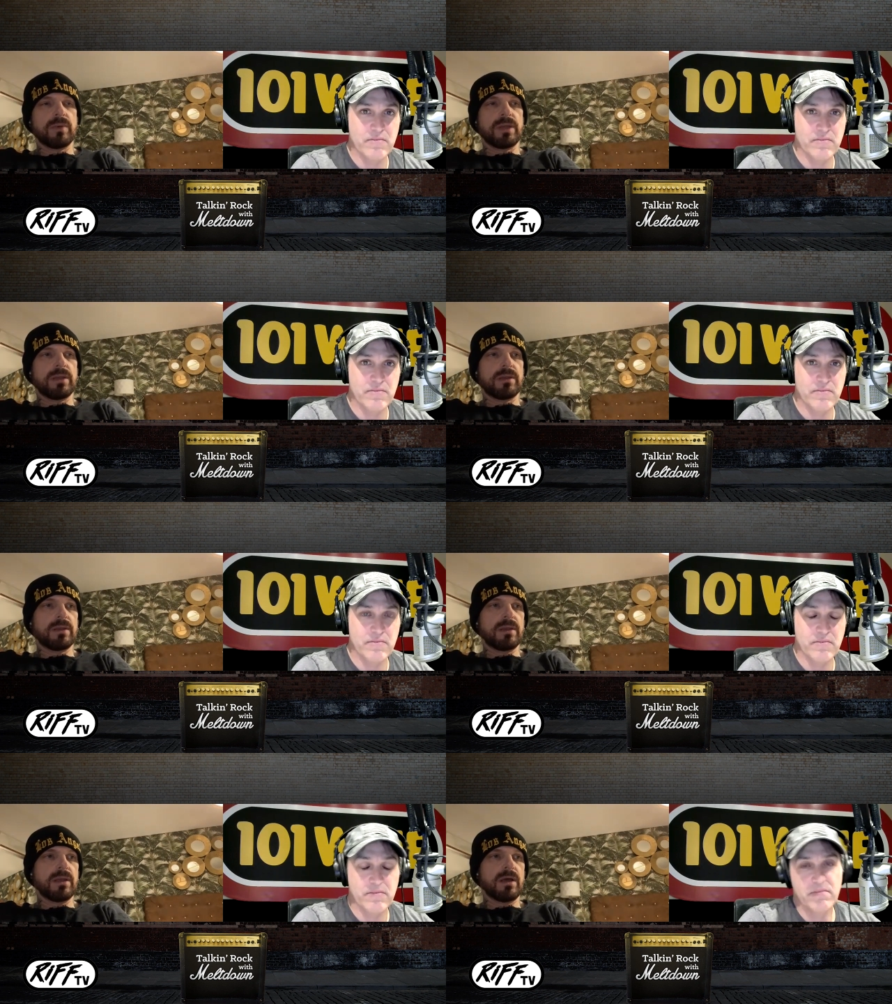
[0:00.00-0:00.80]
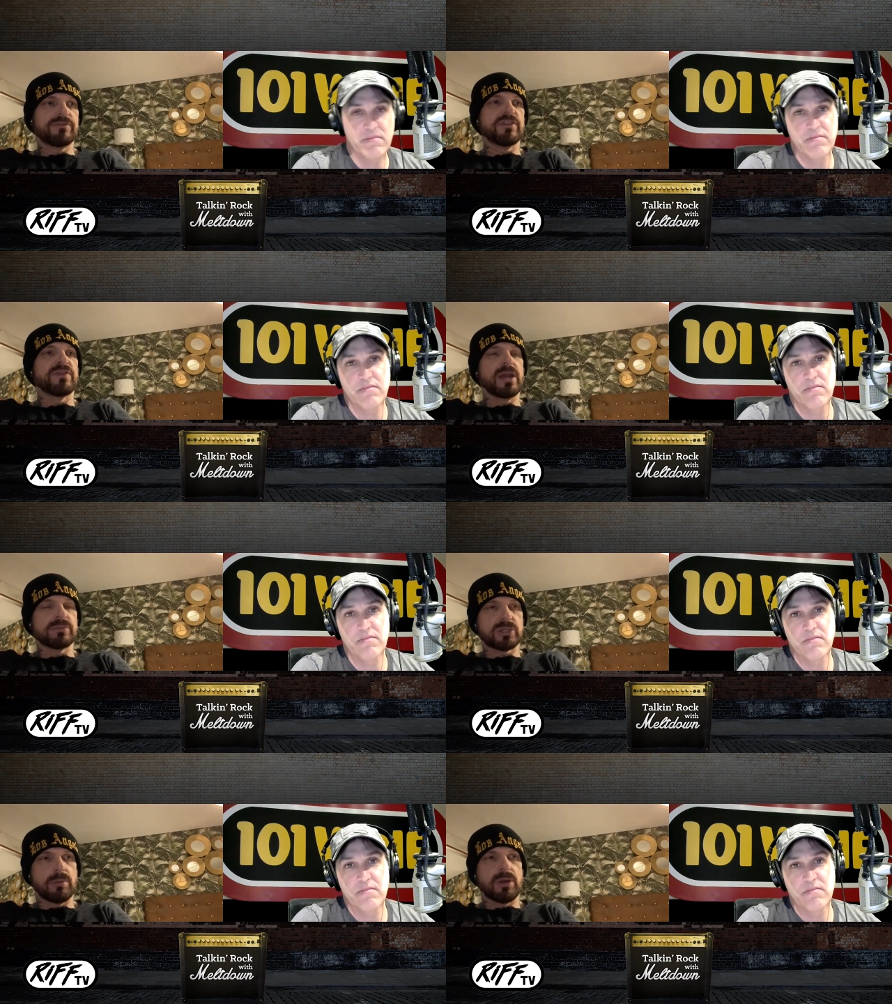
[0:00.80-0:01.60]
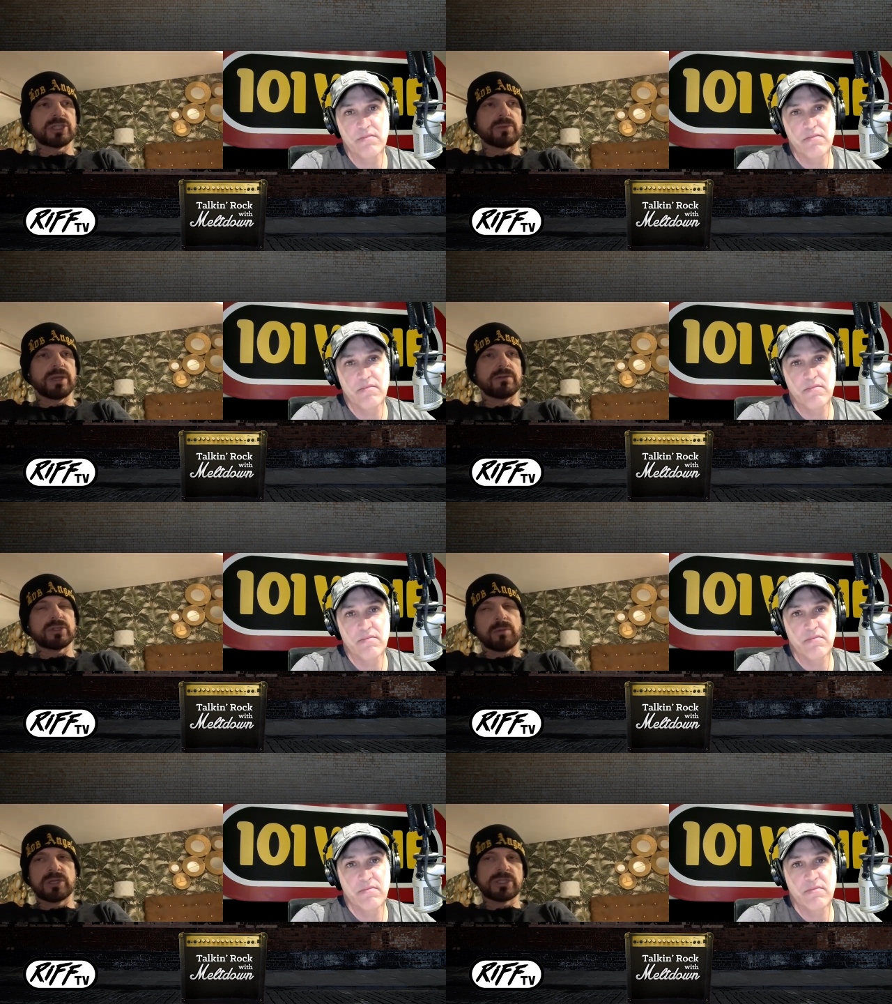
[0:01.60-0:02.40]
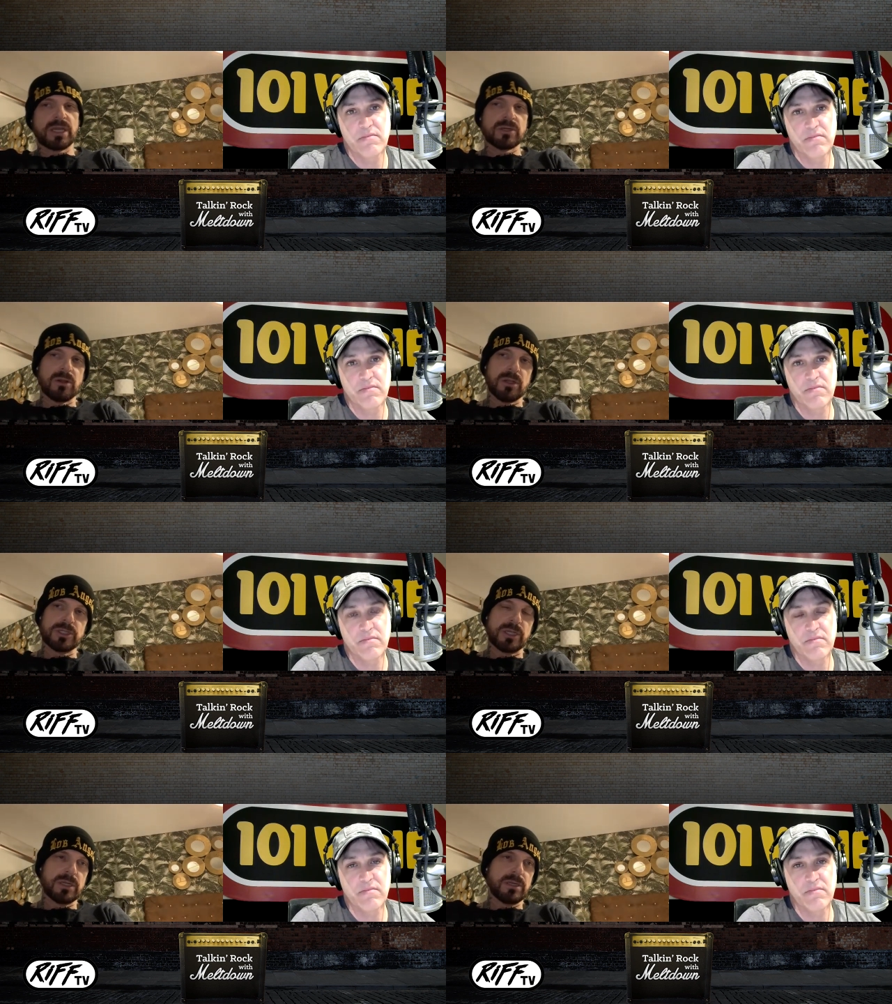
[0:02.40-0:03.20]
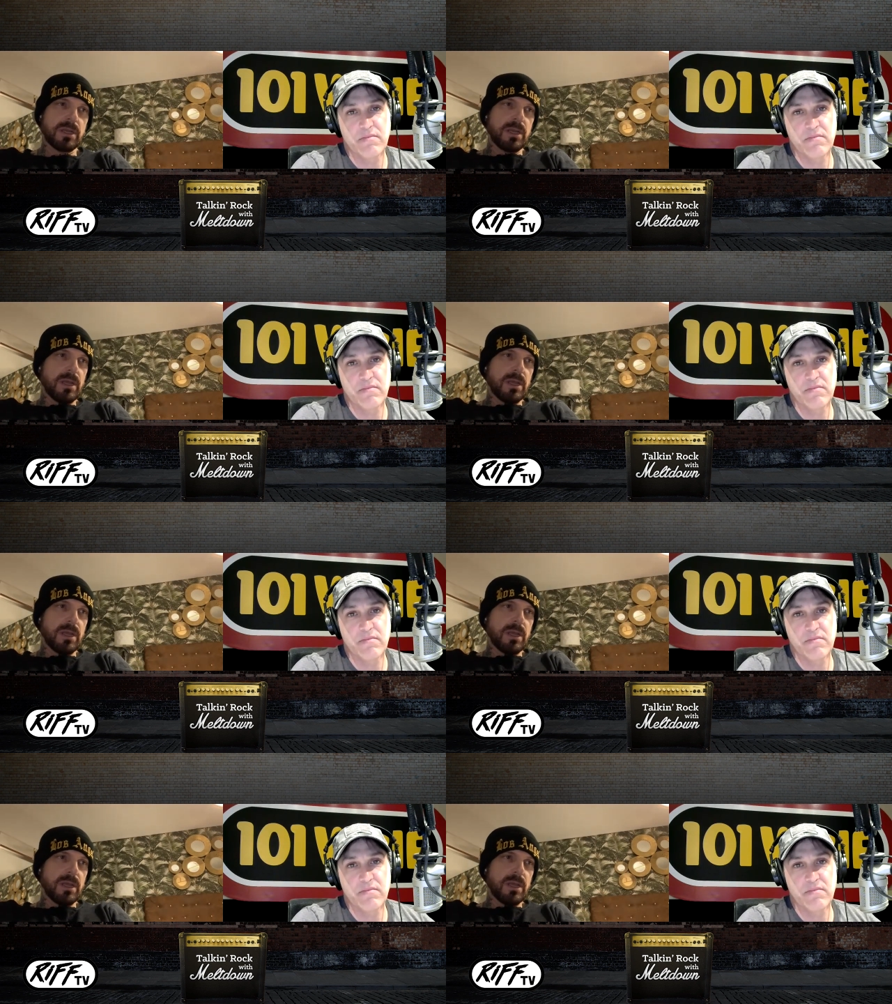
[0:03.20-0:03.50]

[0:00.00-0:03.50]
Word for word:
Speaker 1: we have developed so much, and we have so much technology, and